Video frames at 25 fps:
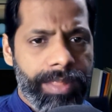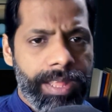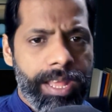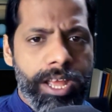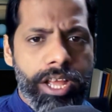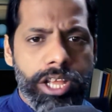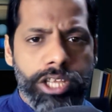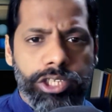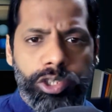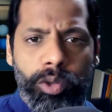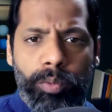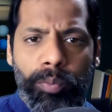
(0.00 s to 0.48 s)

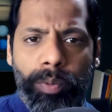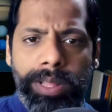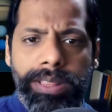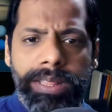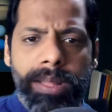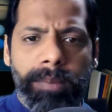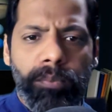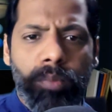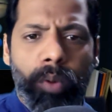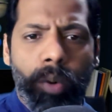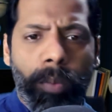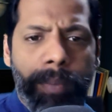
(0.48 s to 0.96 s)
So when the
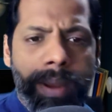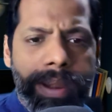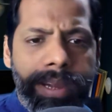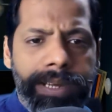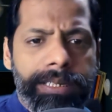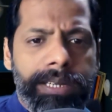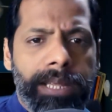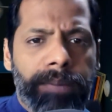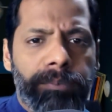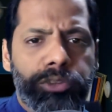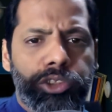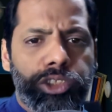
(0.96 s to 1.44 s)

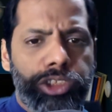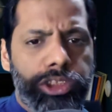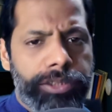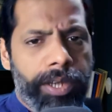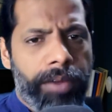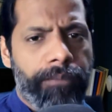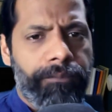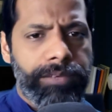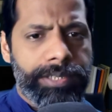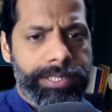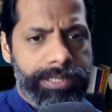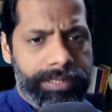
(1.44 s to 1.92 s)
momentum
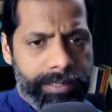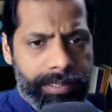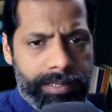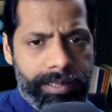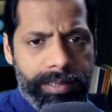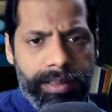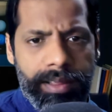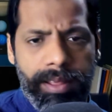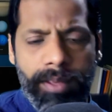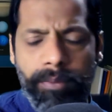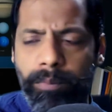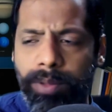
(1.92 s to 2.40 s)
shifts,
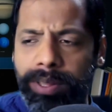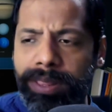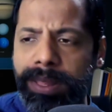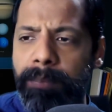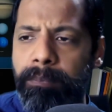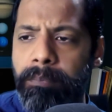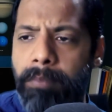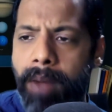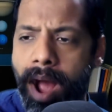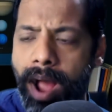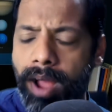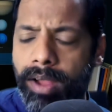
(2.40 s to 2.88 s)
when the
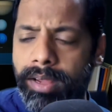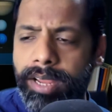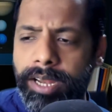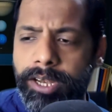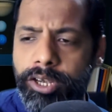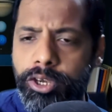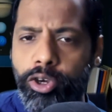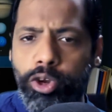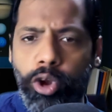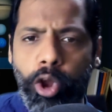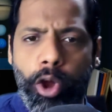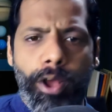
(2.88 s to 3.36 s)

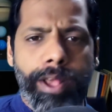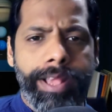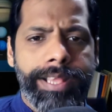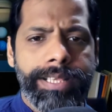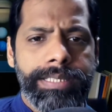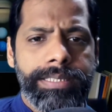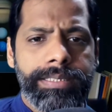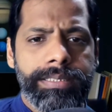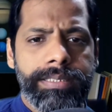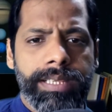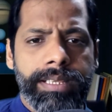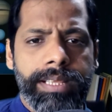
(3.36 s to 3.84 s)
market
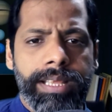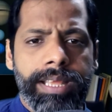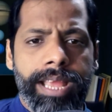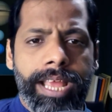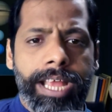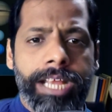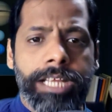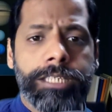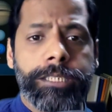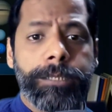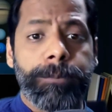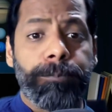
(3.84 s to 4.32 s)
noise
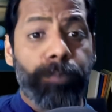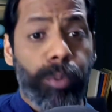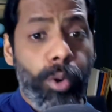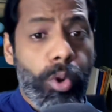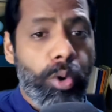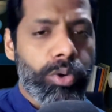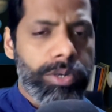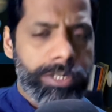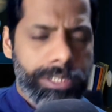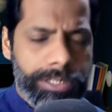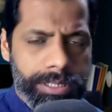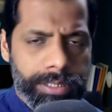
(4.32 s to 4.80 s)

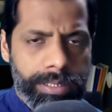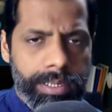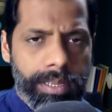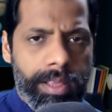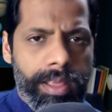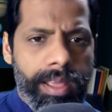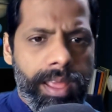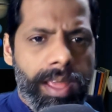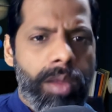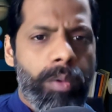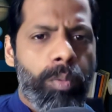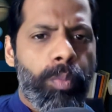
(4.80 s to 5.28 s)
explodes,
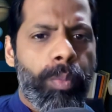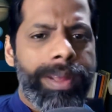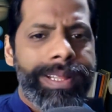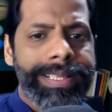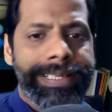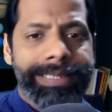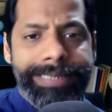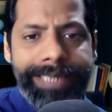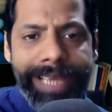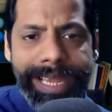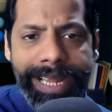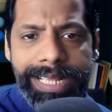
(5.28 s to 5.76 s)
when
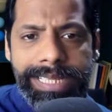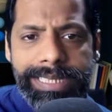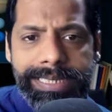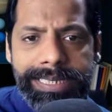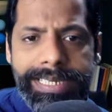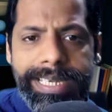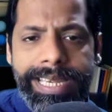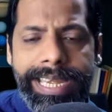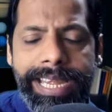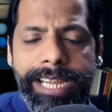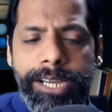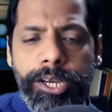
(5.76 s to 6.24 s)
sales
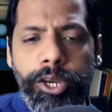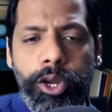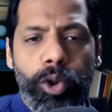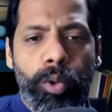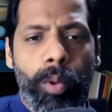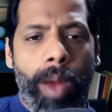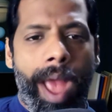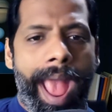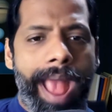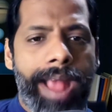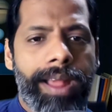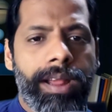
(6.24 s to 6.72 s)
need new
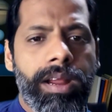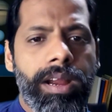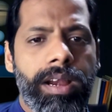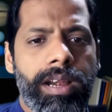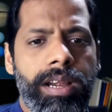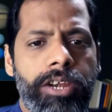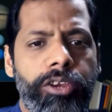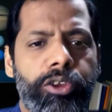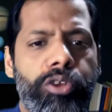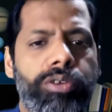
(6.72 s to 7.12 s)
angle, your